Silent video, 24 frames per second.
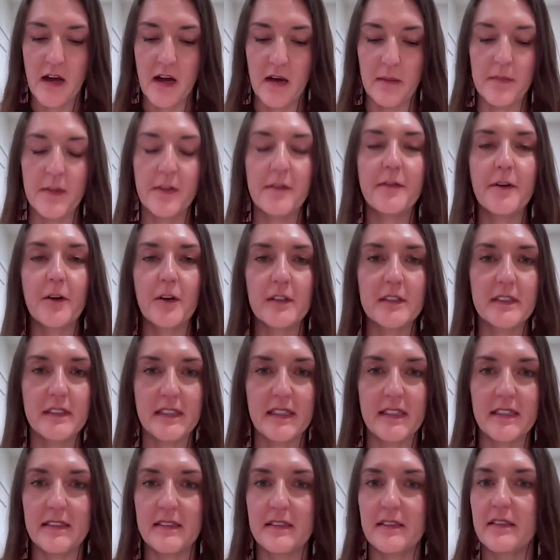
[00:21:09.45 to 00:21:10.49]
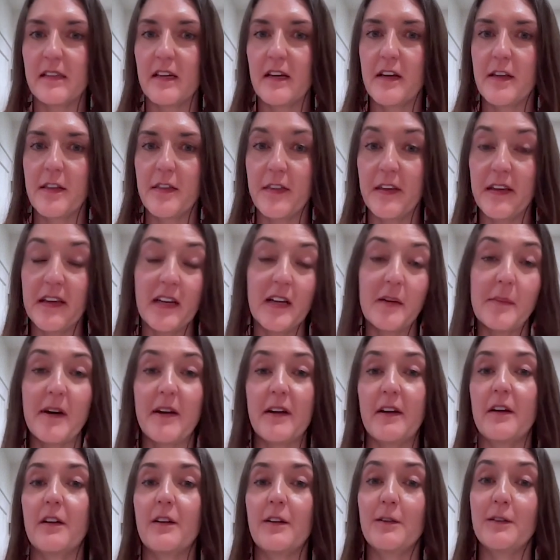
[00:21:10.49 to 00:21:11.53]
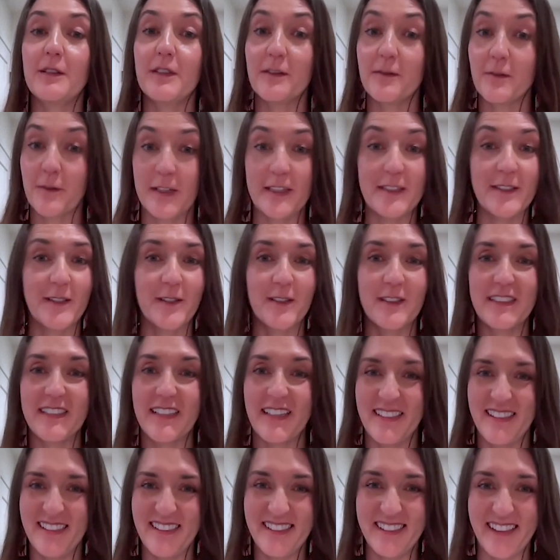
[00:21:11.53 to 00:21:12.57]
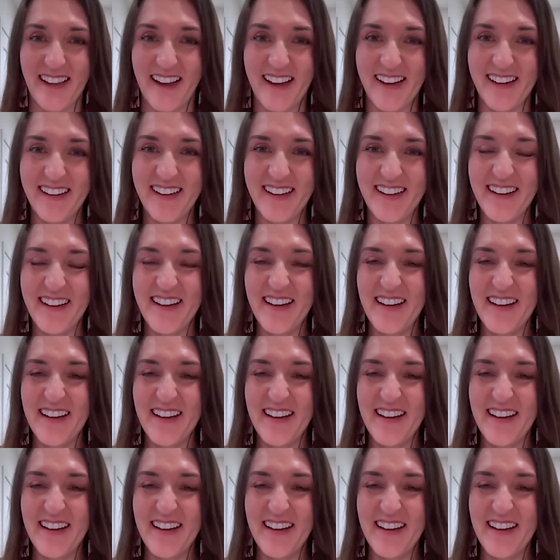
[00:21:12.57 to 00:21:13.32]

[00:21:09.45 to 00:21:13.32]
The first is thinking about inclusive research and design,